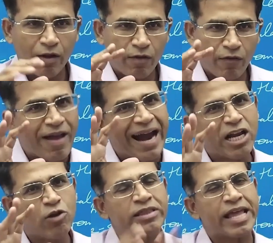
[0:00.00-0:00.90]
where do
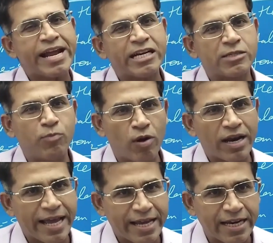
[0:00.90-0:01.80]
you think it's more
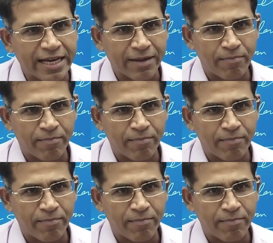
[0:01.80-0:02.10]
likely?